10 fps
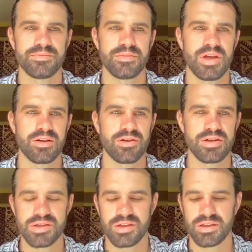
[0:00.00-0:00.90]

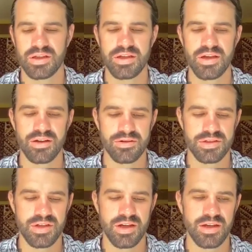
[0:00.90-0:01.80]
increasingly
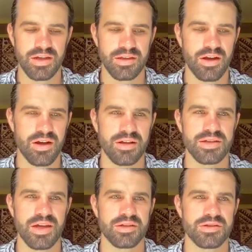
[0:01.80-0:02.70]
understanding the
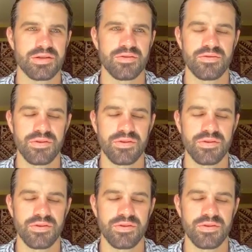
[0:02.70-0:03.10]
context of